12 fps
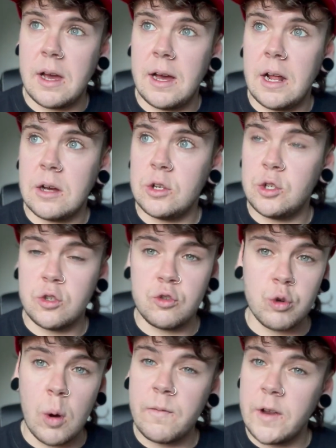and I could just
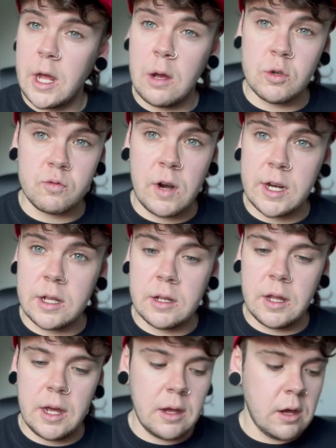drop videos
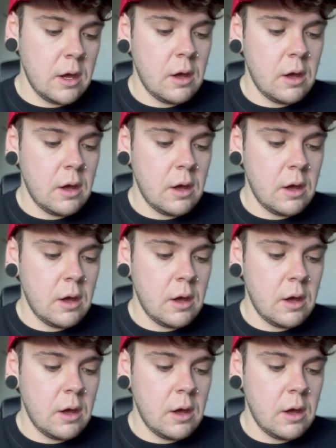regularly.